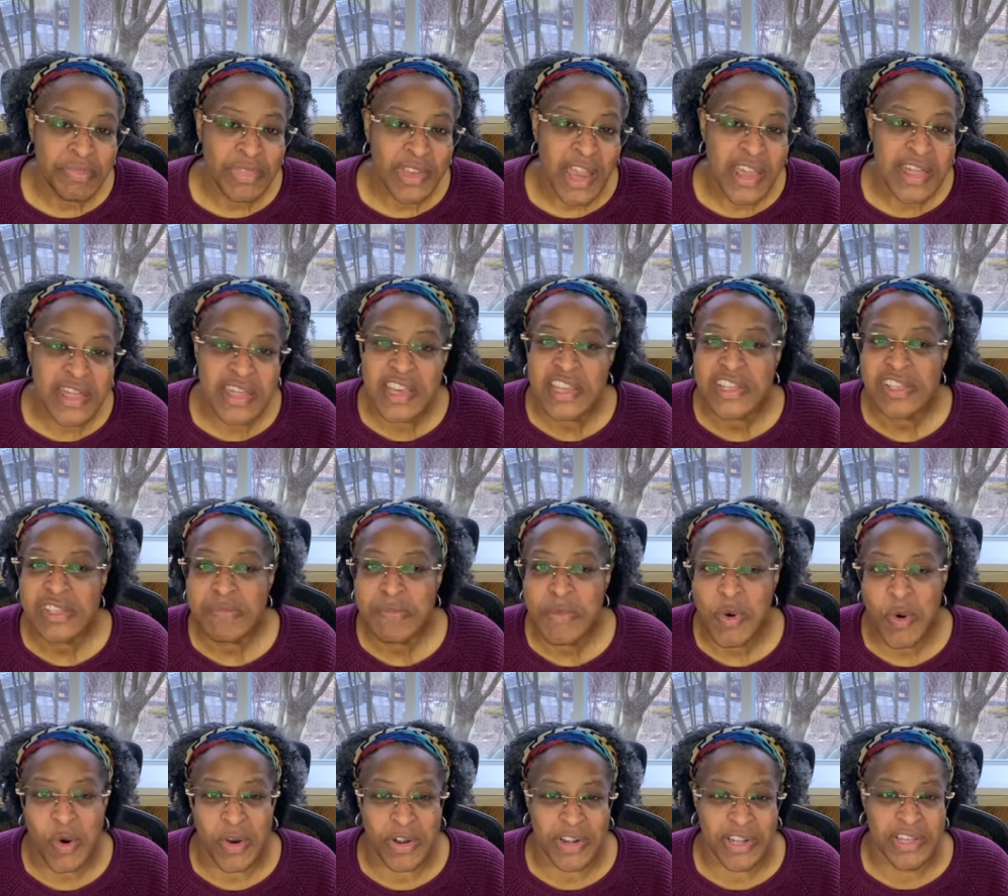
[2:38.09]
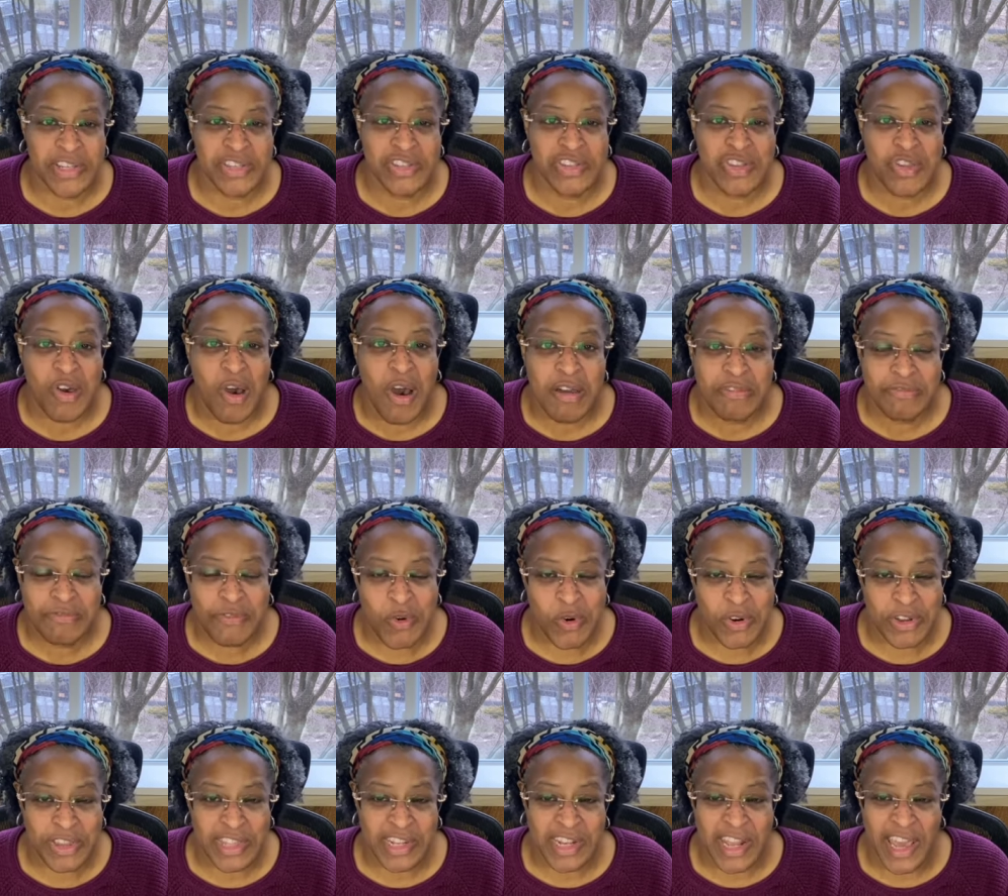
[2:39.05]
This morning's thought
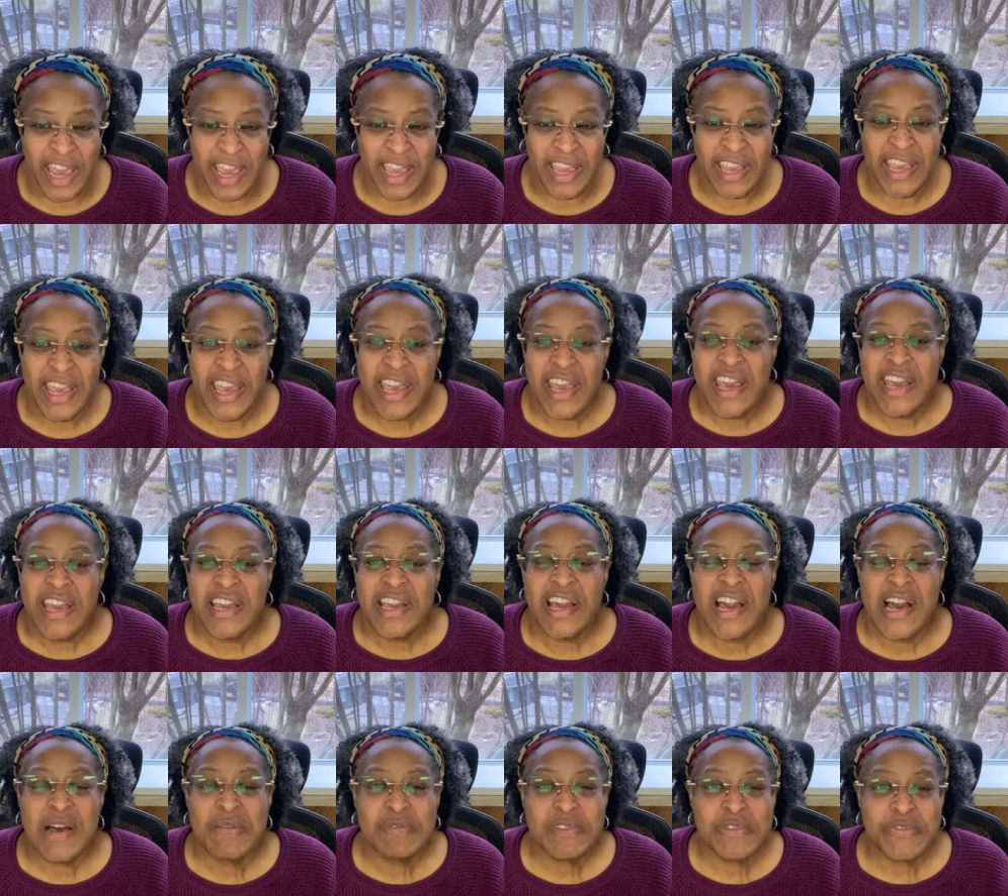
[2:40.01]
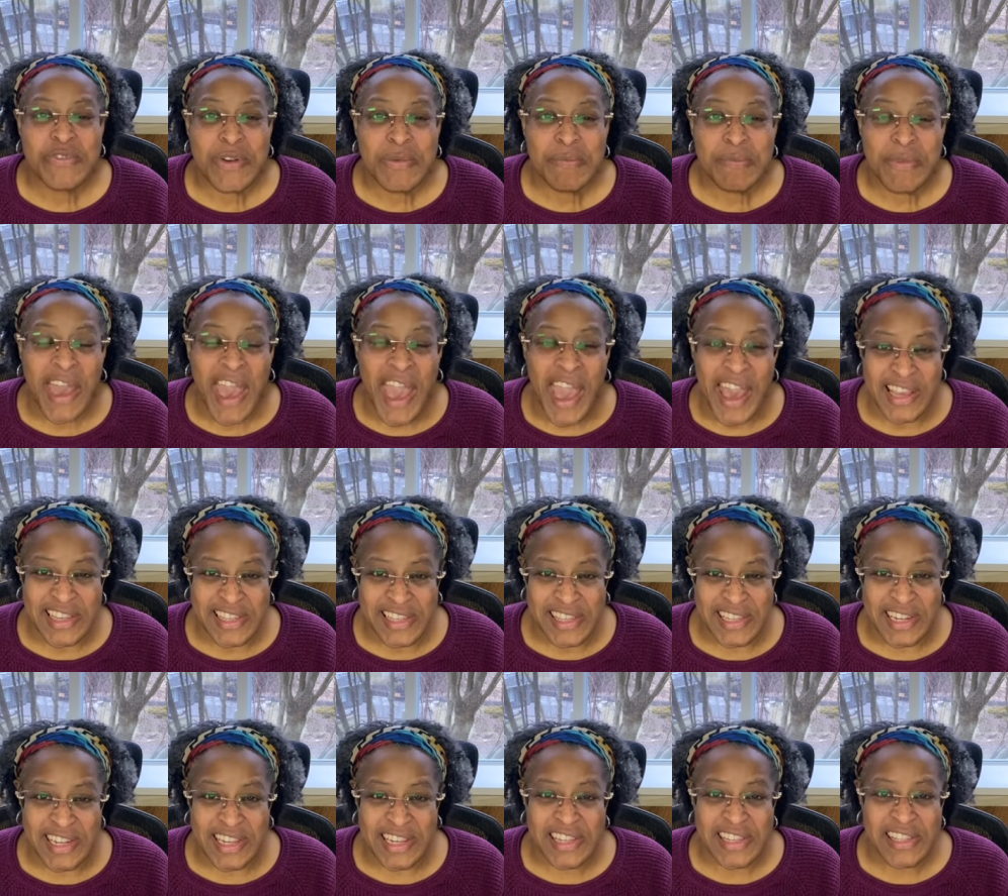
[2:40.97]
for the day comes from
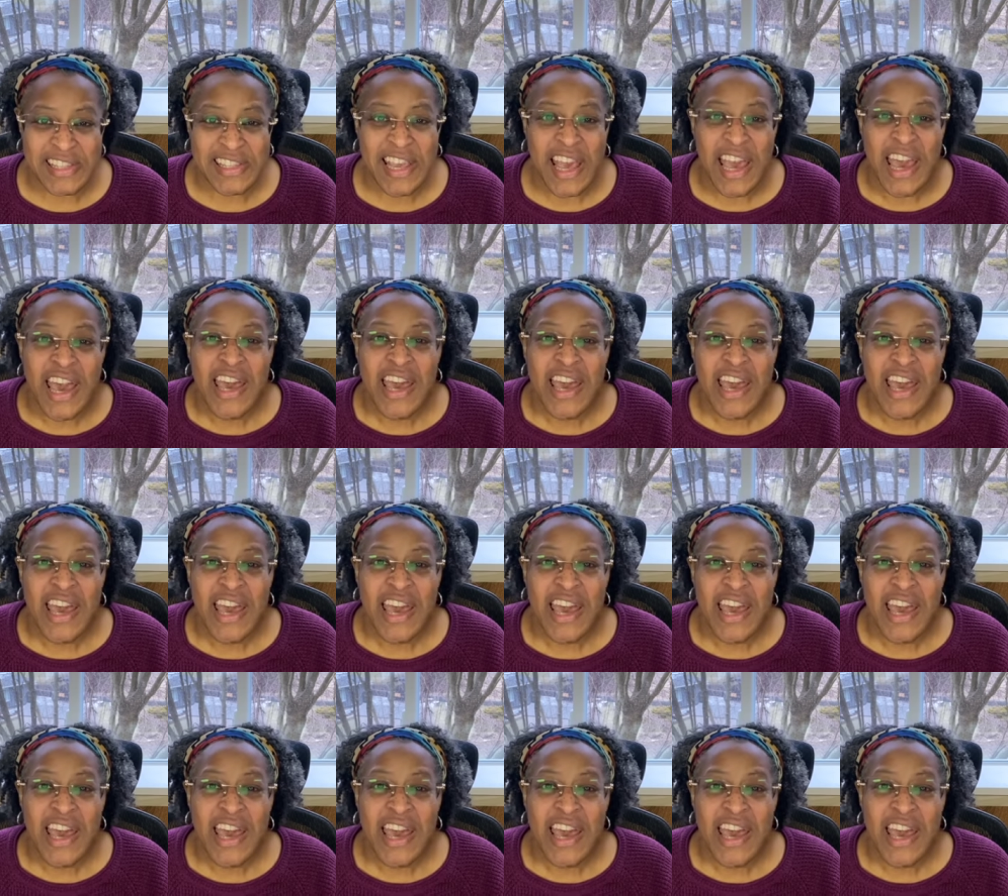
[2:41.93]
Exodus,